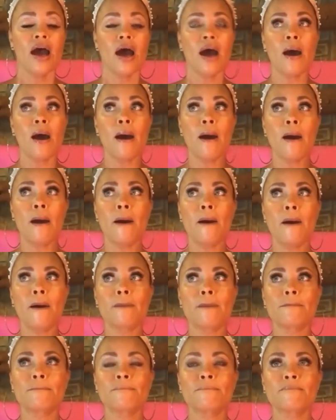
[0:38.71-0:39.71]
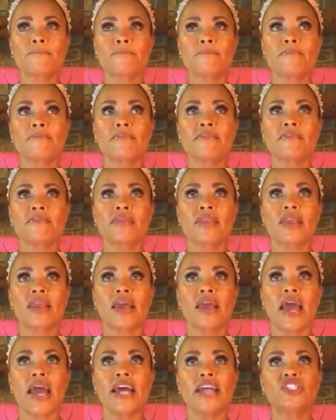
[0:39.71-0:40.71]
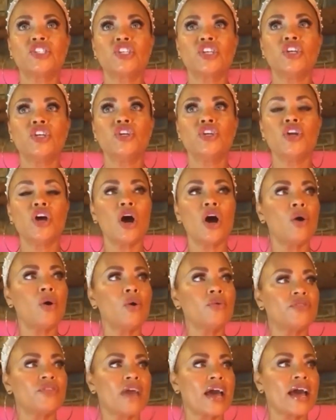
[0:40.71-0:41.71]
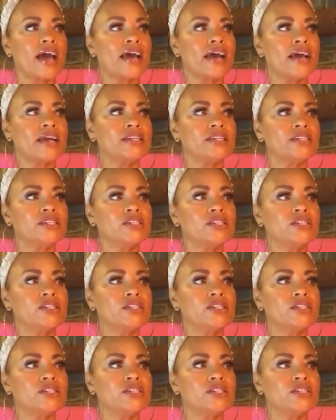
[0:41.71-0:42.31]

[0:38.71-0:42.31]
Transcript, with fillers: Um, and to know that